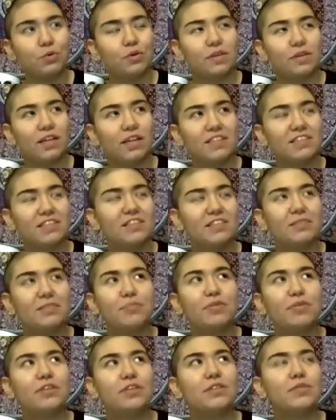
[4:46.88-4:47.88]
that's a deep
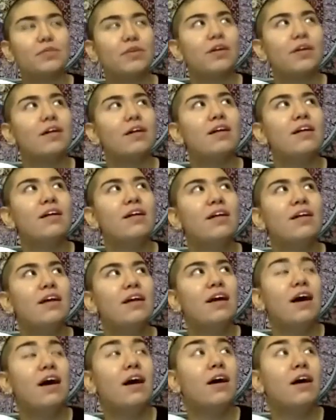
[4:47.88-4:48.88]
one as well.
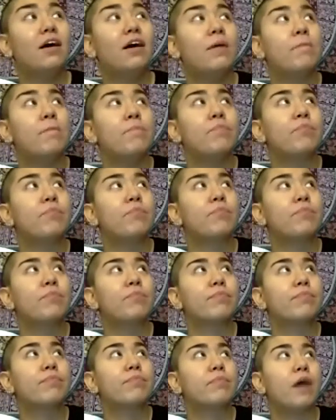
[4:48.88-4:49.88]
Um,
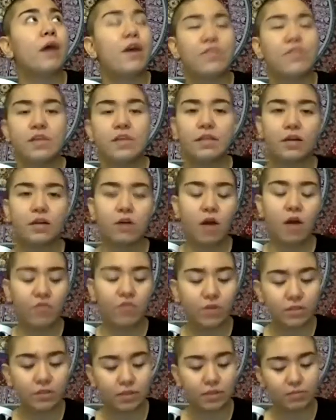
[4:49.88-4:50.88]
I think that
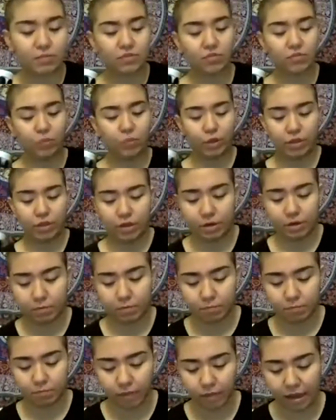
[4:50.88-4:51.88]
confidence comes from within.
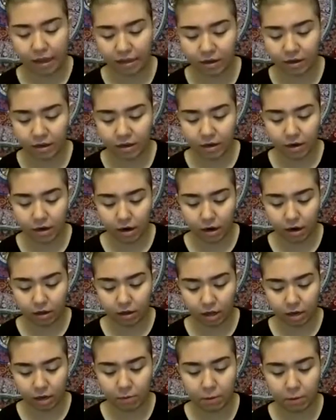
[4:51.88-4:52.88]
Like, a
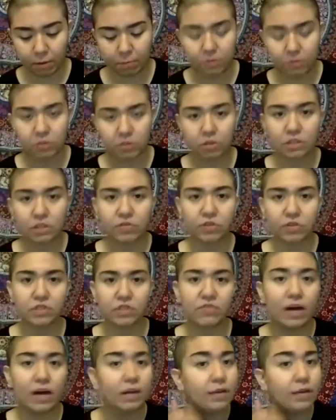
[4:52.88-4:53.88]
lot of people search for
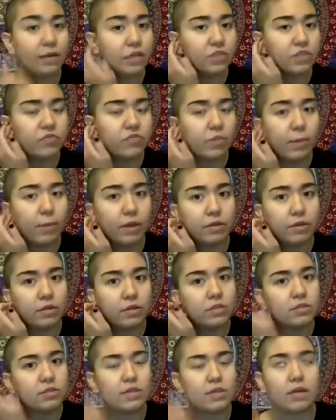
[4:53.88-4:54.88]
validation from
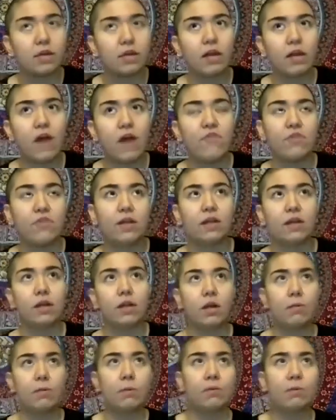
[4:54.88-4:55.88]
others. Like I feel like a lot
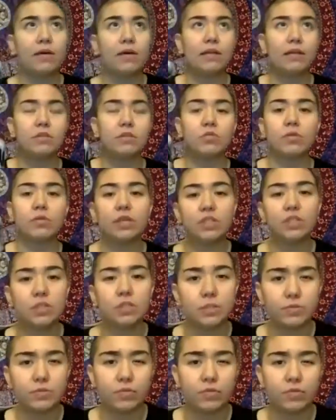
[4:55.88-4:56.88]
of people get into
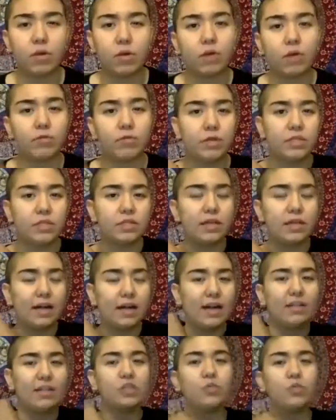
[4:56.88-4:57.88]
relationships for the wrong reason. They kind
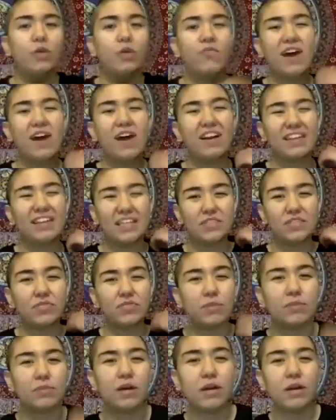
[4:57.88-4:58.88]
of just want validation
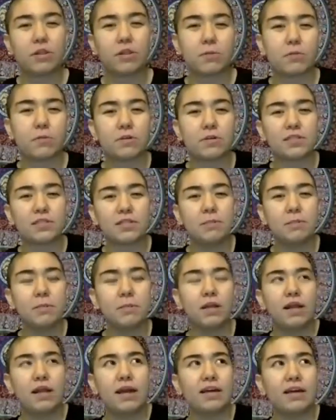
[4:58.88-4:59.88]
from another person, but
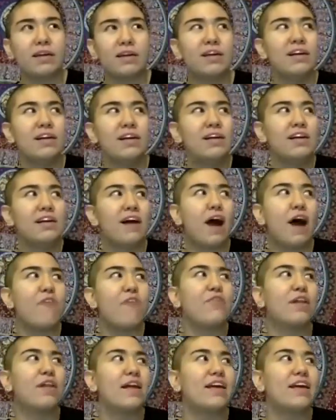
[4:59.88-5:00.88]
like I
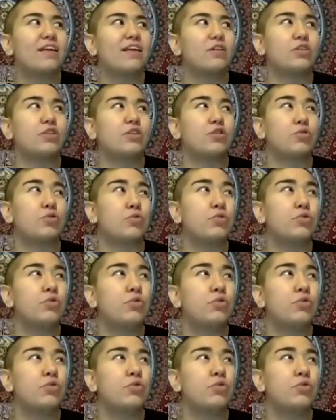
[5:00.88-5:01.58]
feel like true